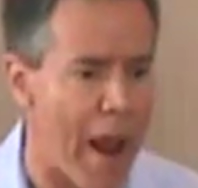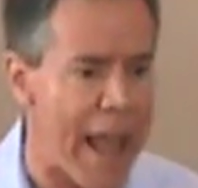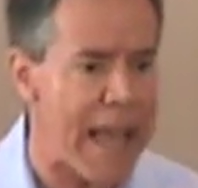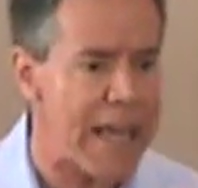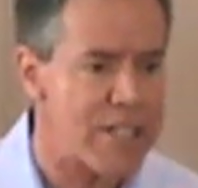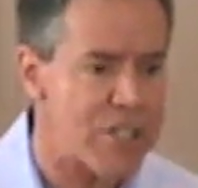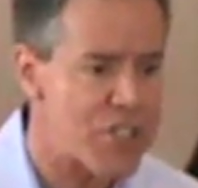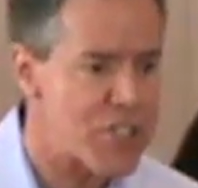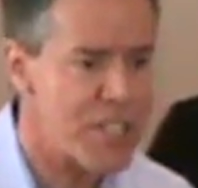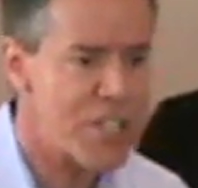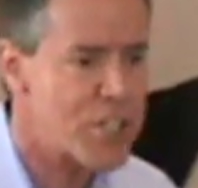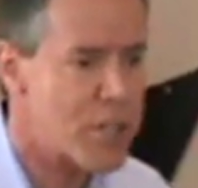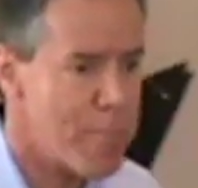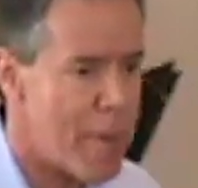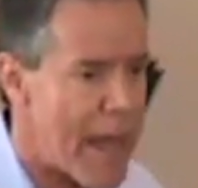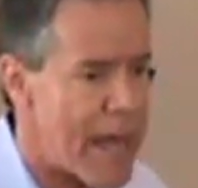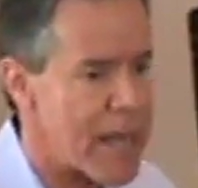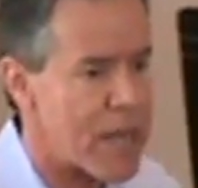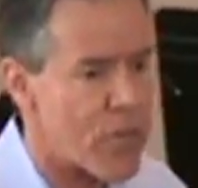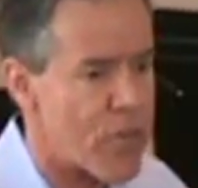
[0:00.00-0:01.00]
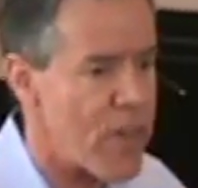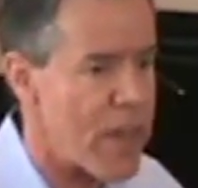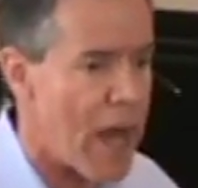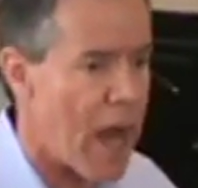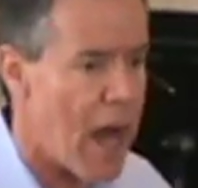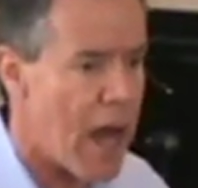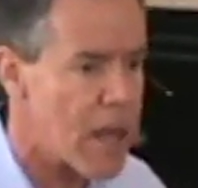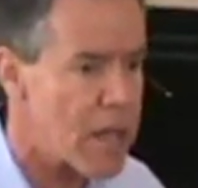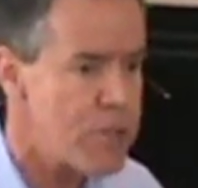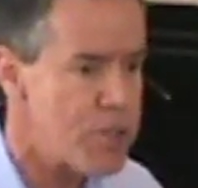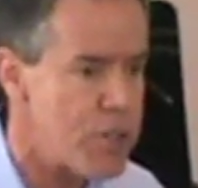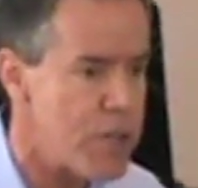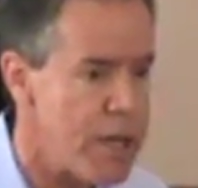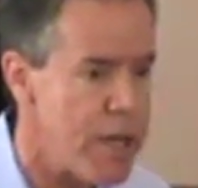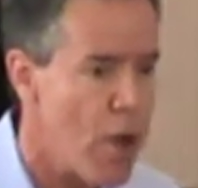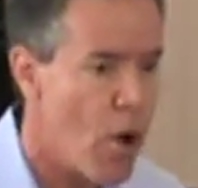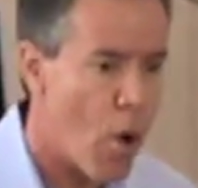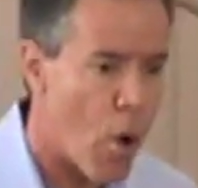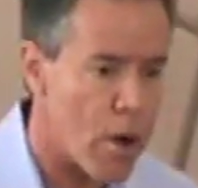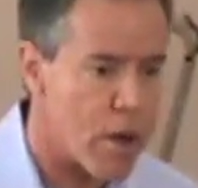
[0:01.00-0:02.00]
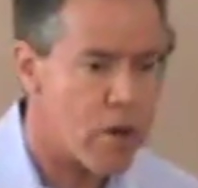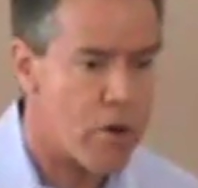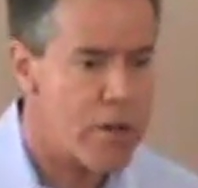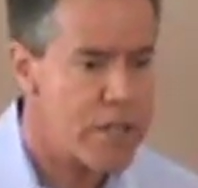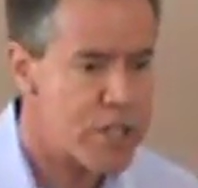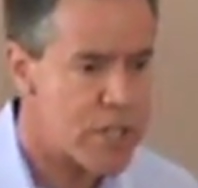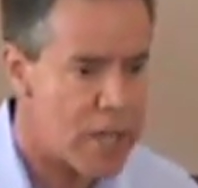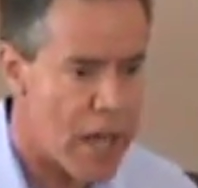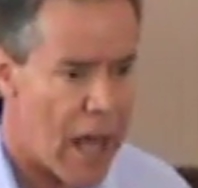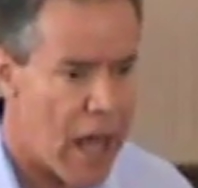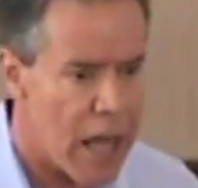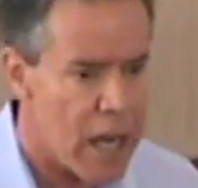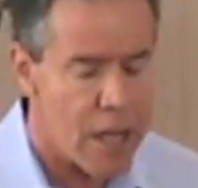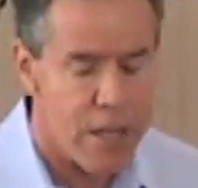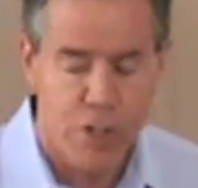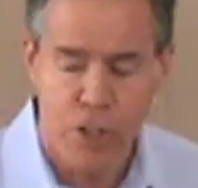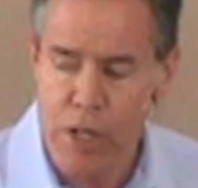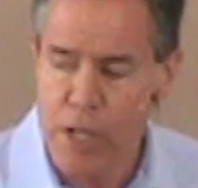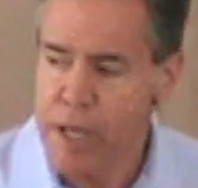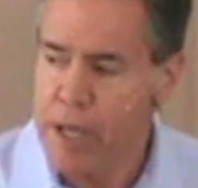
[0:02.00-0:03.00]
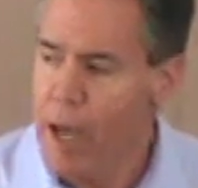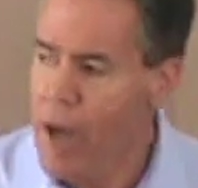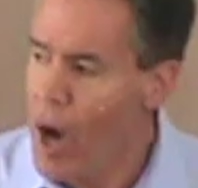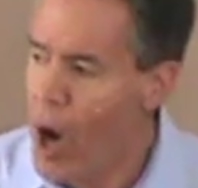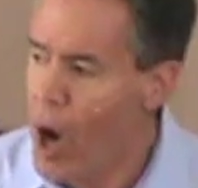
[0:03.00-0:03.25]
grand systematic theology or Christology